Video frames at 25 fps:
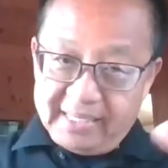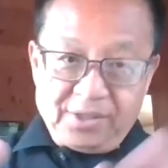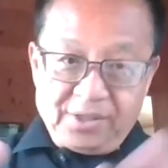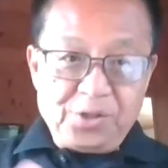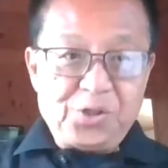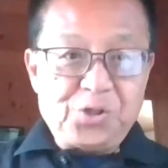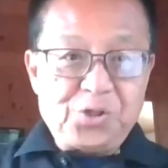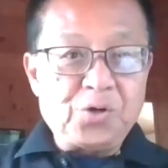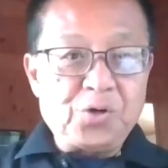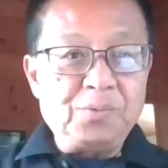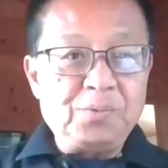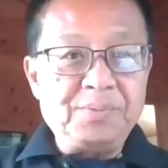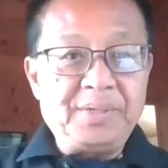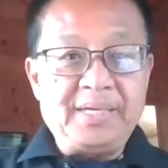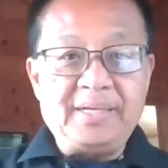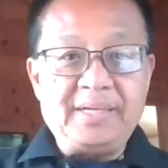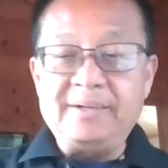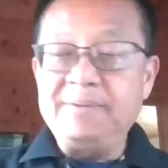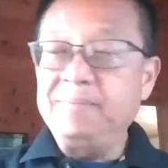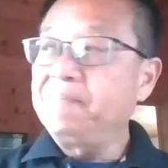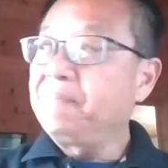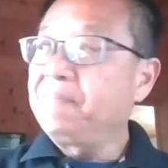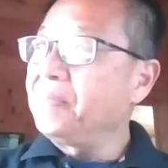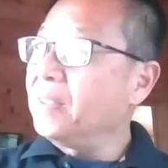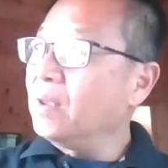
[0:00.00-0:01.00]
to zoom
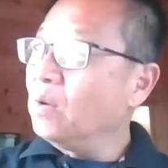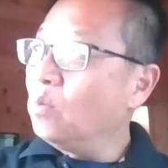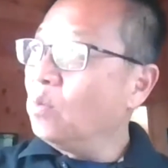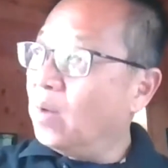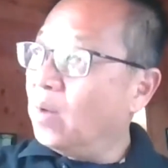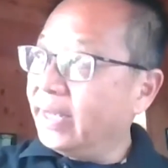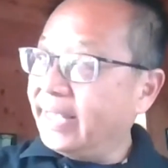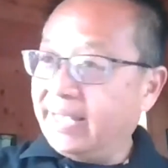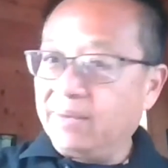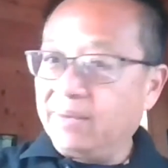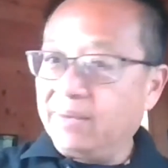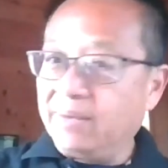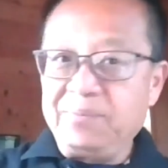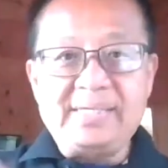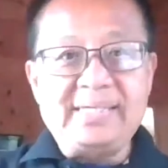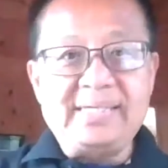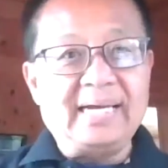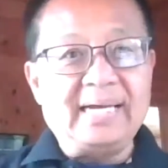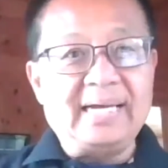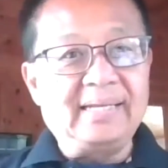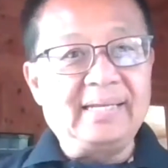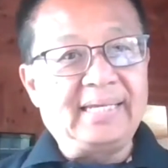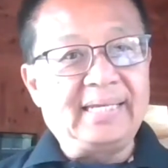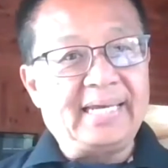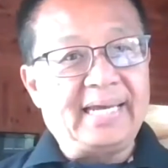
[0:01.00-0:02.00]
in. What can we
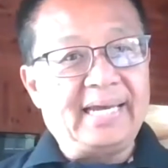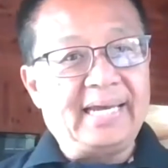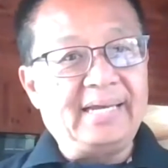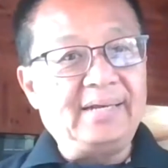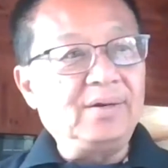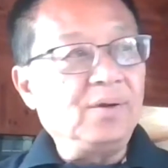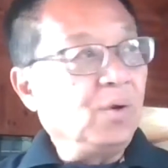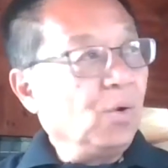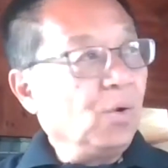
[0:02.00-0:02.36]
delegate?